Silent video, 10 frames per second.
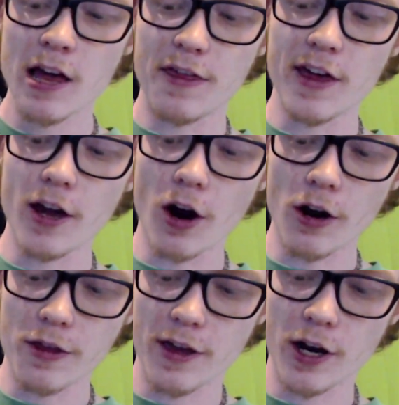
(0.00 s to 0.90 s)
They
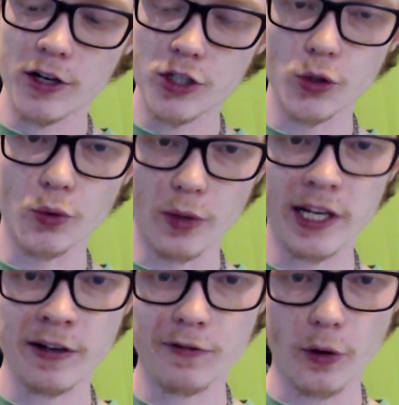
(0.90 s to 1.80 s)
are there to
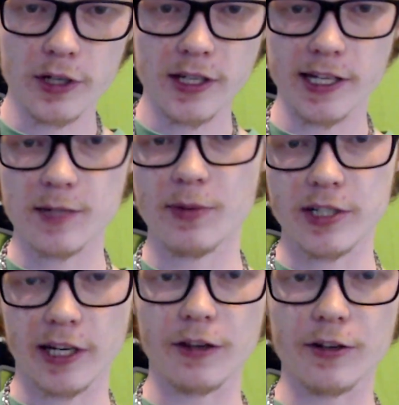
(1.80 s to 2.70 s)
reinforce this
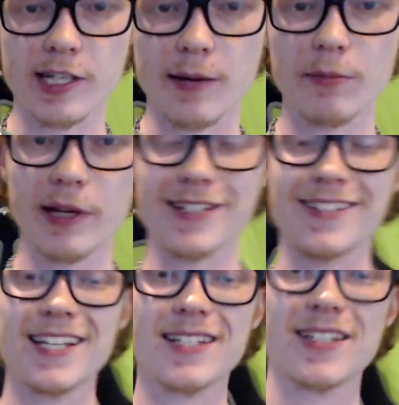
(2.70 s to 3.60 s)
particular saber,
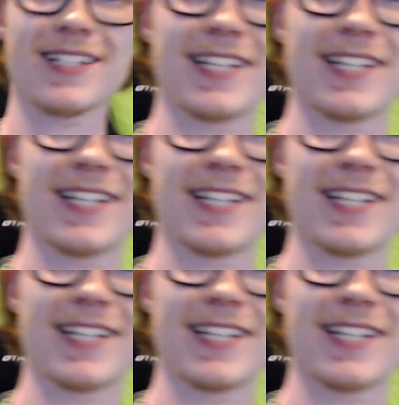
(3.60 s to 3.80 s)
because this